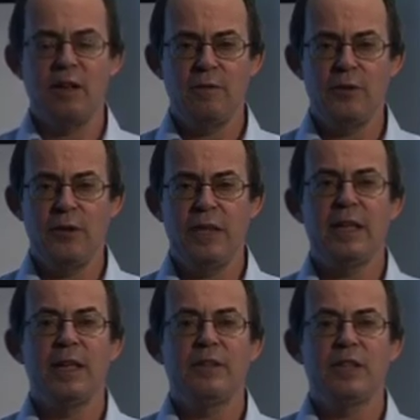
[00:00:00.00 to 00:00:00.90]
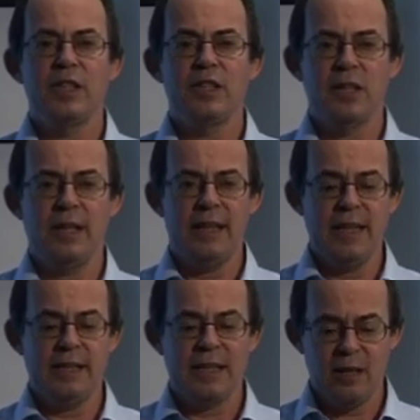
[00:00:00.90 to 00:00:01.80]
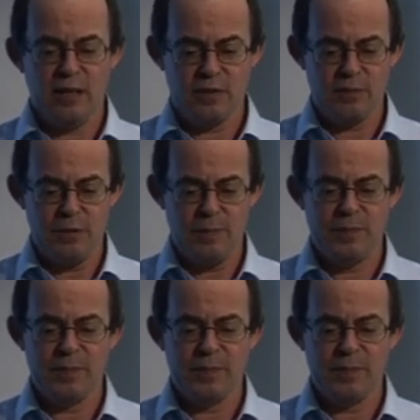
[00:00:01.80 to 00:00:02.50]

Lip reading: for the teacher in the classroom?